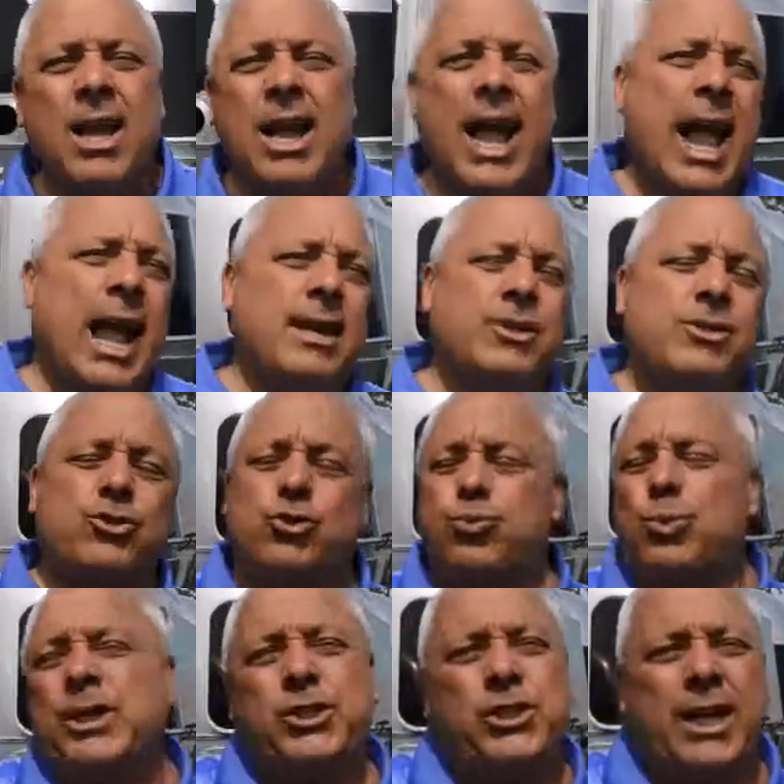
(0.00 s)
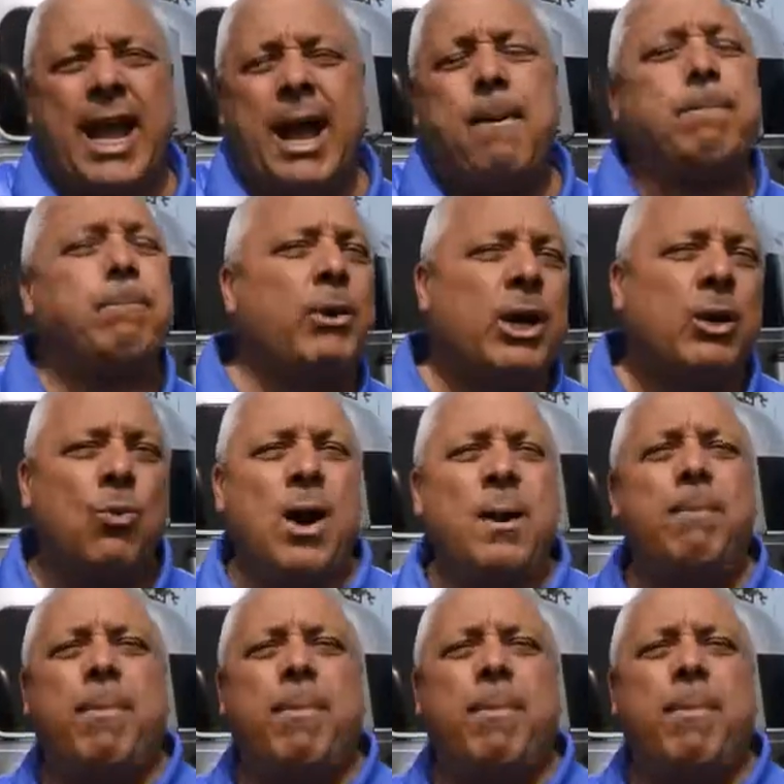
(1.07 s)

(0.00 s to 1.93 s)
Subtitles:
and switch it out and bring one